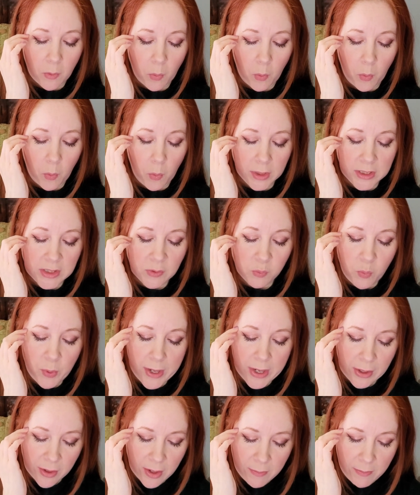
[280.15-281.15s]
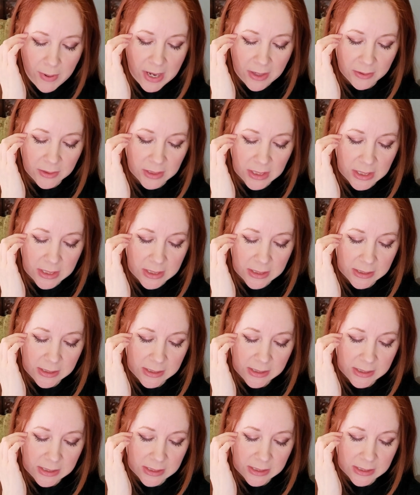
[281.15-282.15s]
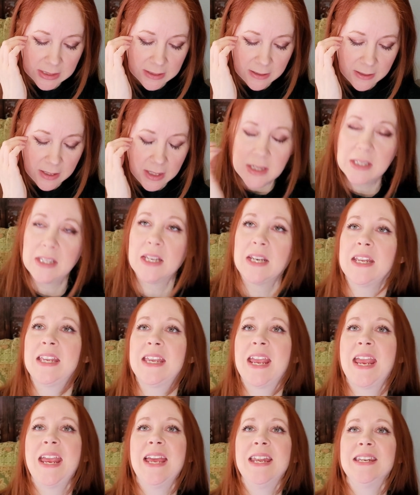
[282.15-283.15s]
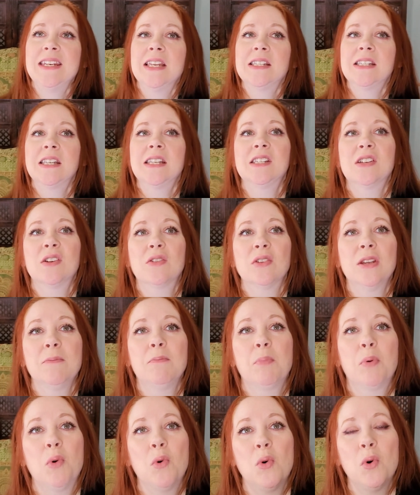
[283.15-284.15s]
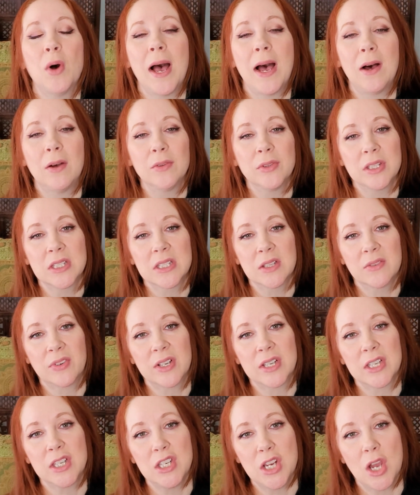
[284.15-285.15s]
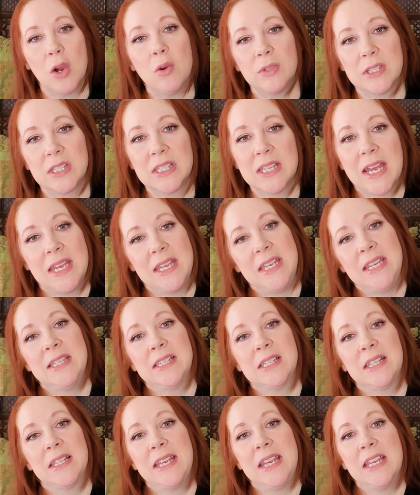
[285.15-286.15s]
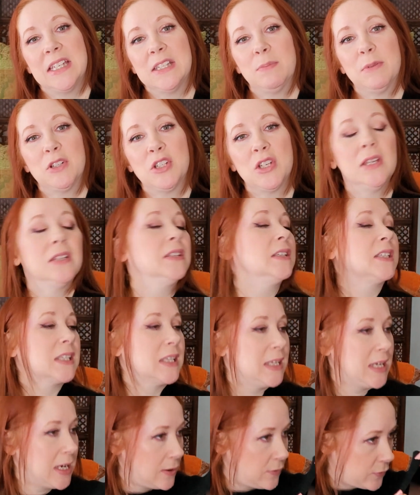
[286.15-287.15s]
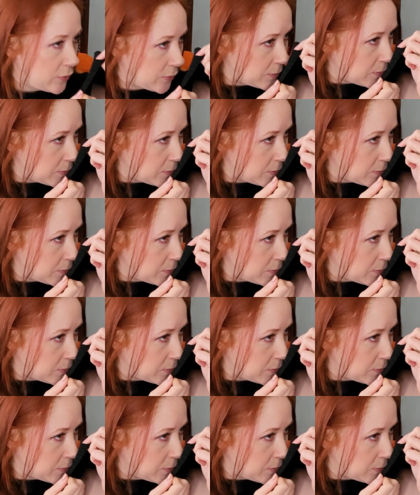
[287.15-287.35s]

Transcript: What's weird about this is that I can't necessarily pull out the different notes that easily, especially on the sleeve.